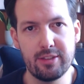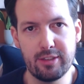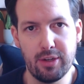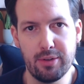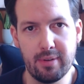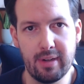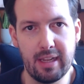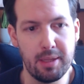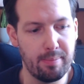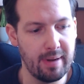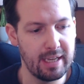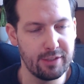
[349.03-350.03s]
Don't let the
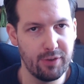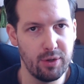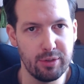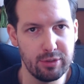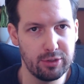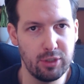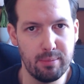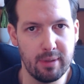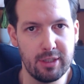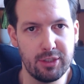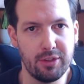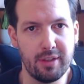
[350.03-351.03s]
players focus too
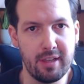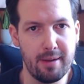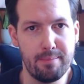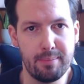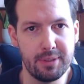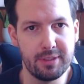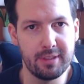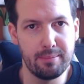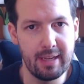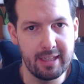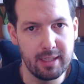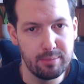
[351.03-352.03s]
much on the numbers and
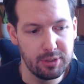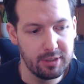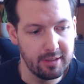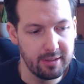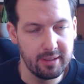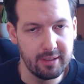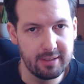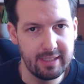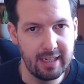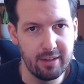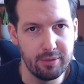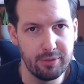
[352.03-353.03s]
make them just a
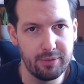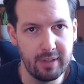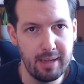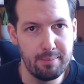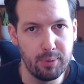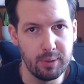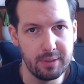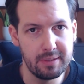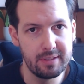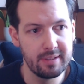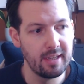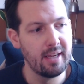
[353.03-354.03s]
sack of hit
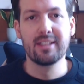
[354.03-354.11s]
points,